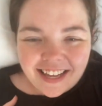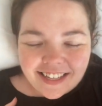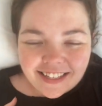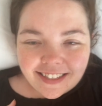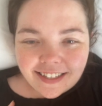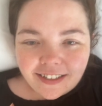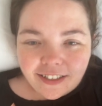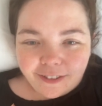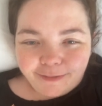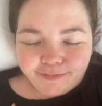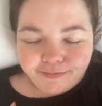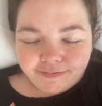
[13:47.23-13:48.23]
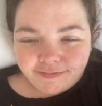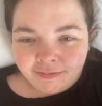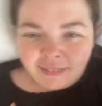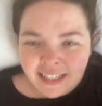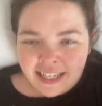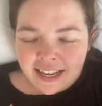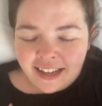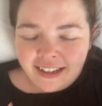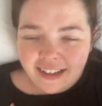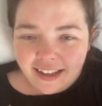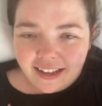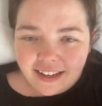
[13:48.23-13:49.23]
So
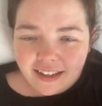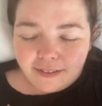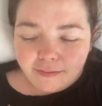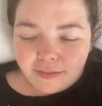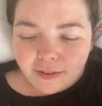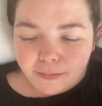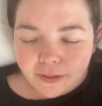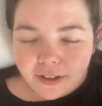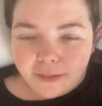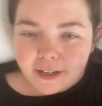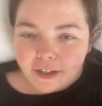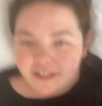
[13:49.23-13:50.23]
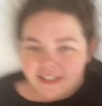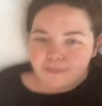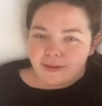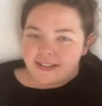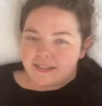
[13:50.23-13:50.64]
yeah, but oh my gosh, this bed's